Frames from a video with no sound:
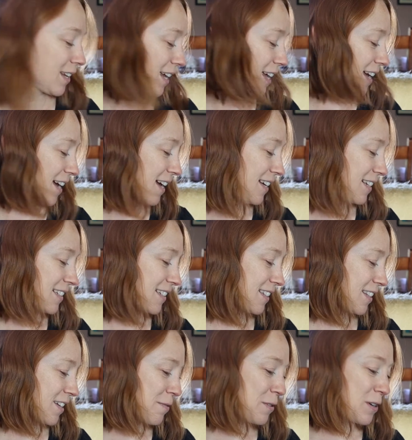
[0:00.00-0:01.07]
and
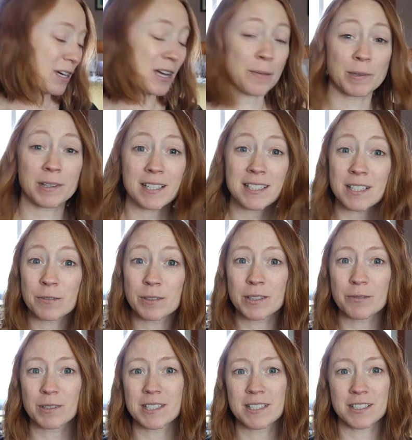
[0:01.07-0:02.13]
there were a couple things I
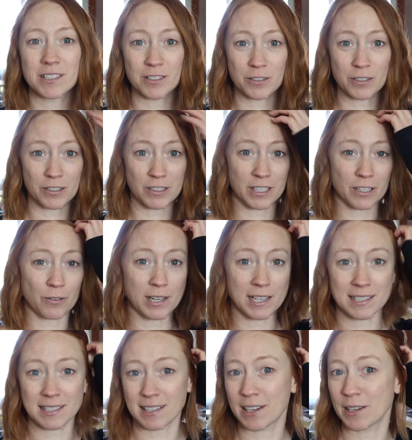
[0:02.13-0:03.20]
really wanted to do during
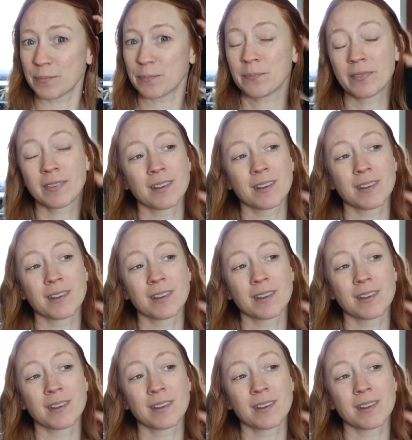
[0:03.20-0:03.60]
quiet time.